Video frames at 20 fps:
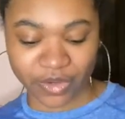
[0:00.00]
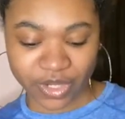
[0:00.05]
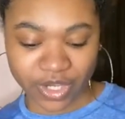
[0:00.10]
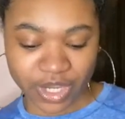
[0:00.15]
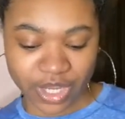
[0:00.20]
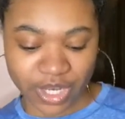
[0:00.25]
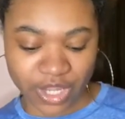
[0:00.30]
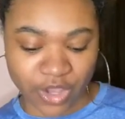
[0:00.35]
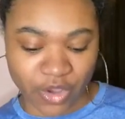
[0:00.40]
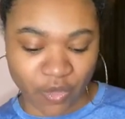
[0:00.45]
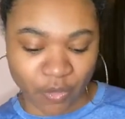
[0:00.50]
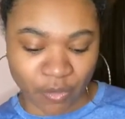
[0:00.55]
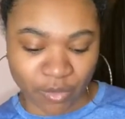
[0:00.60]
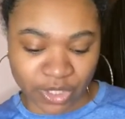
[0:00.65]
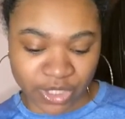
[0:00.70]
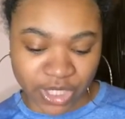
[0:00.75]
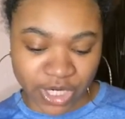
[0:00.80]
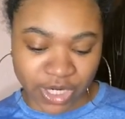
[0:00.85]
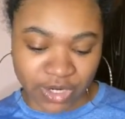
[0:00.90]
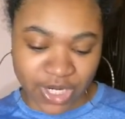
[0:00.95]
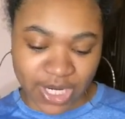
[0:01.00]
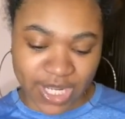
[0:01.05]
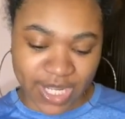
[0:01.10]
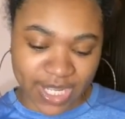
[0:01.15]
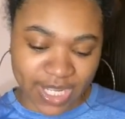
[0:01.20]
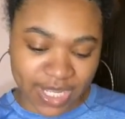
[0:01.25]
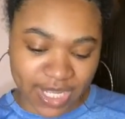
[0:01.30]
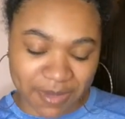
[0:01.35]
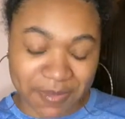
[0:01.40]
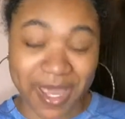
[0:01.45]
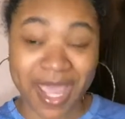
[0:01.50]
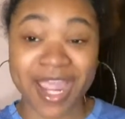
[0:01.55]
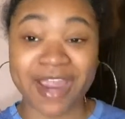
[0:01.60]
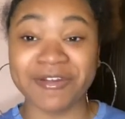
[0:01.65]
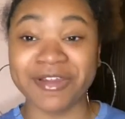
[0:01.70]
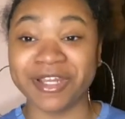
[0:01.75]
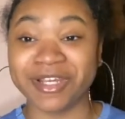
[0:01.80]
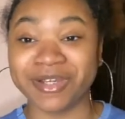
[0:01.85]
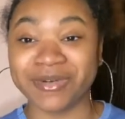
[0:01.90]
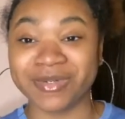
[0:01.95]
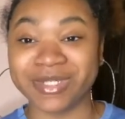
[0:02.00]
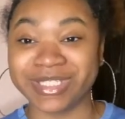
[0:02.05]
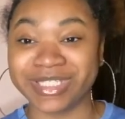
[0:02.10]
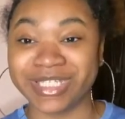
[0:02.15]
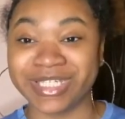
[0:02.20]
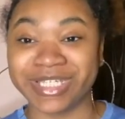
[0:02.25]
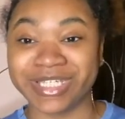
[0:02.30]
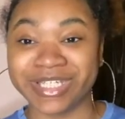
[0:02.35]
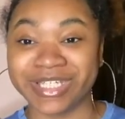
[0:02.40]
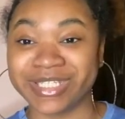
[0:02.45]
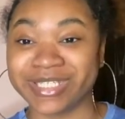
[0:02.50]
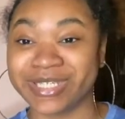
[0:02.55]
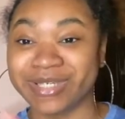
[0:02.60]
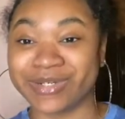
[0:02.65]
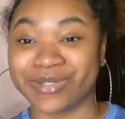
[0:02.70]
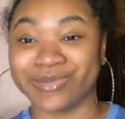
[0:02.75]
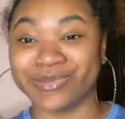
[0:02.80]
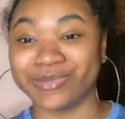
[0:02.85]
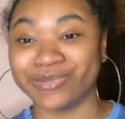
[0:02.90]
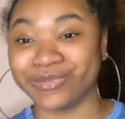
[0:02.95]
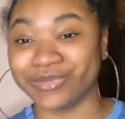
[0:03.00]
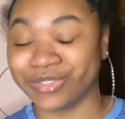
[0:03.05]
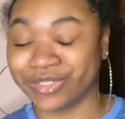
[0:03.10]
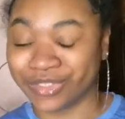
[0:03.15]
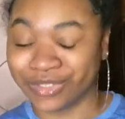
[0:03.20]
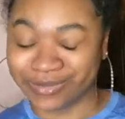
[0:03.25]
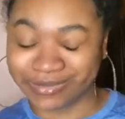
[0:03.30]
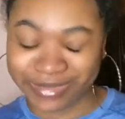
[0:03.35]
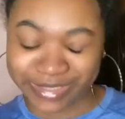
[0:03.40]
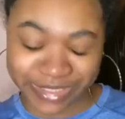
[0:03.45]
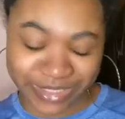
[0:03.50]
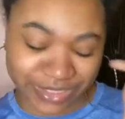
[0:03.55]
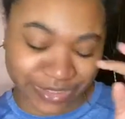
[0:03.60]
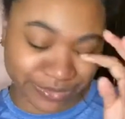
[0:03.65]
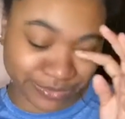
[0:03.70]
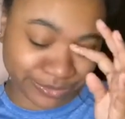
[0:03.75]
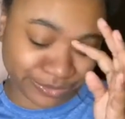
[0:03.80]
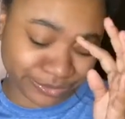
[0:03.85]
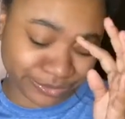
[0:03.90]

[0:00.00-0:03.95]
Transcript: gonna uh, open her up. I already know what's in here, so you know what I'm saying.